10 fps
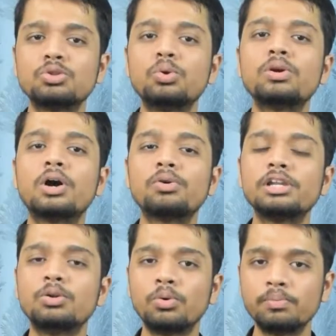is no
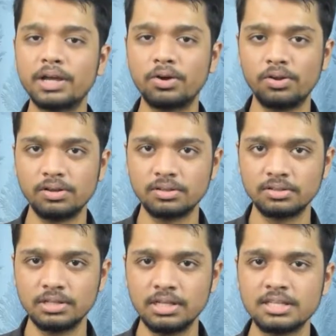doubtly known by all.
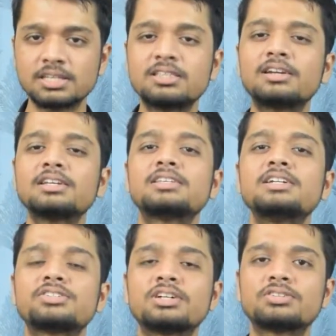Such a
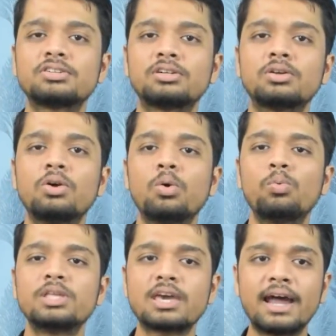recent structure, which